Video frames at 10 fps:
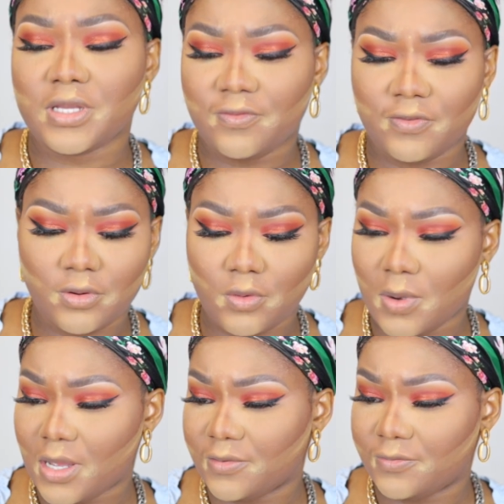wait for a
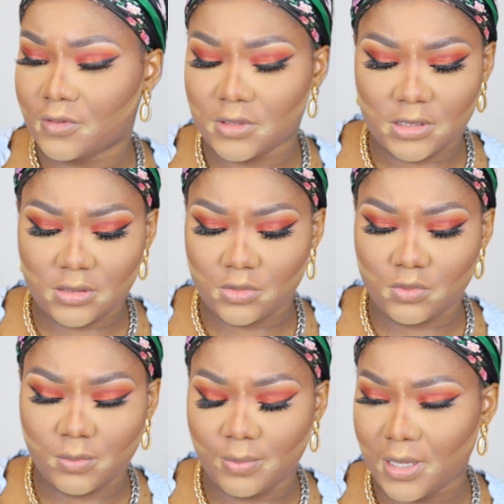while for this
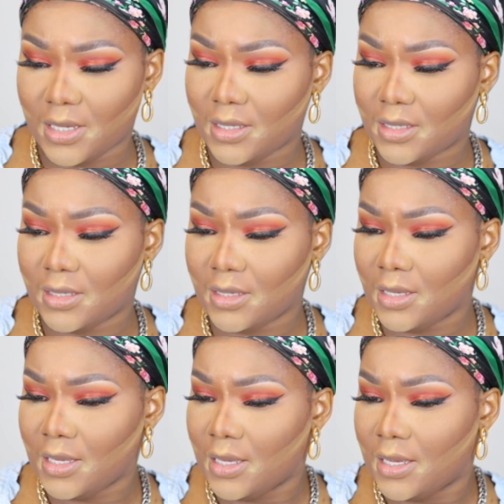to bake
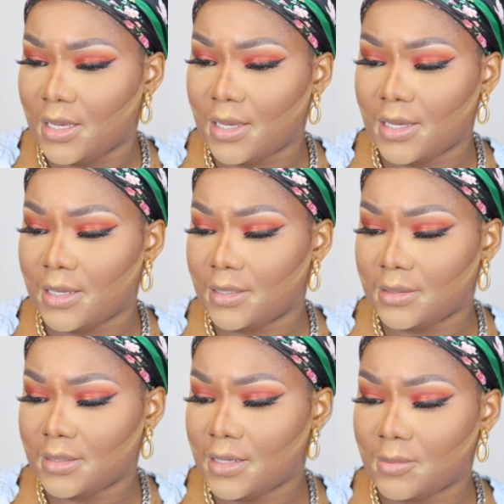
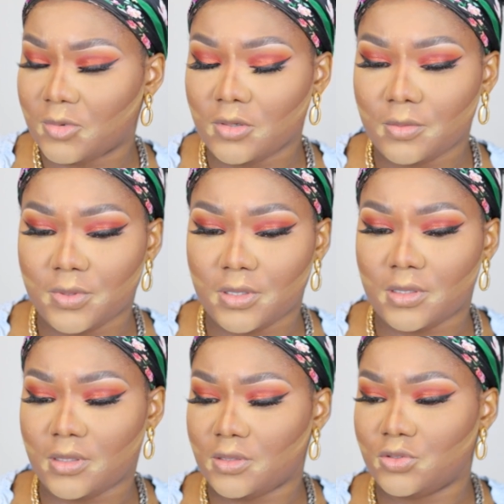and I'm gonna
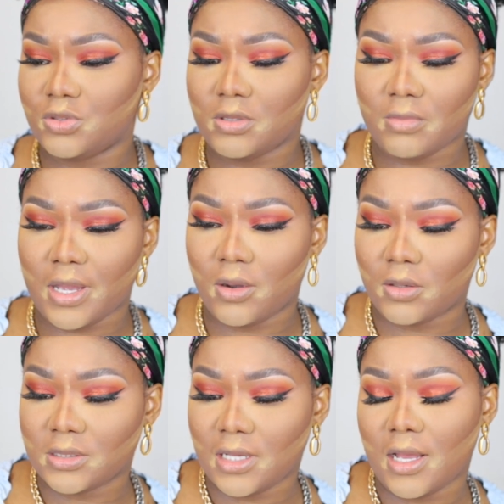be doing my
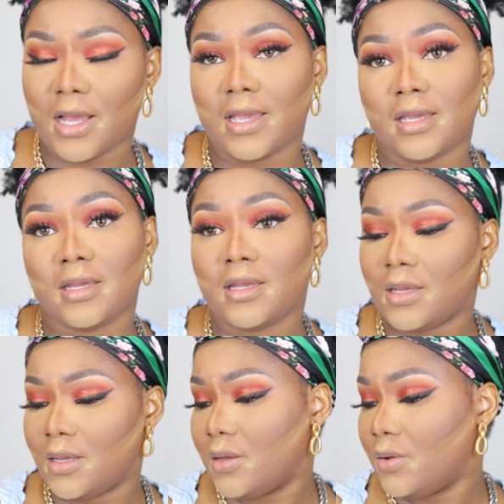under eye
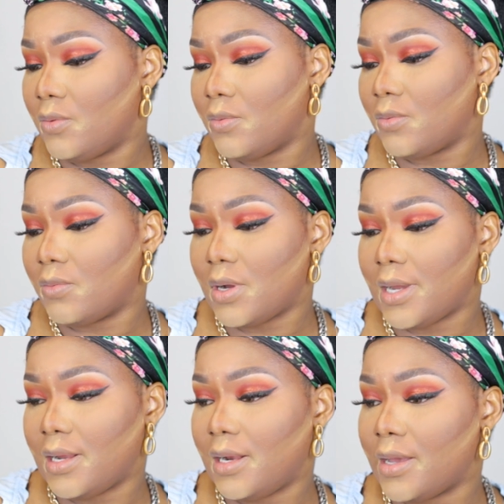
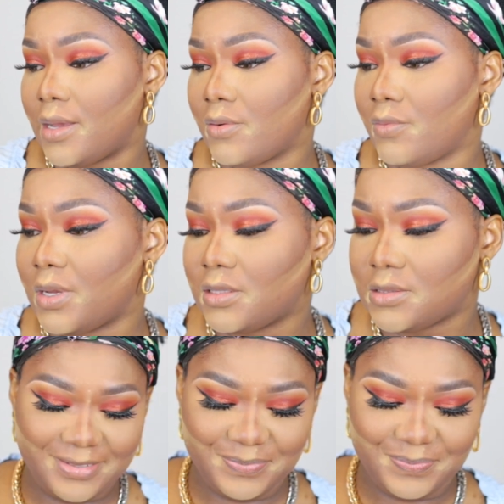while I wait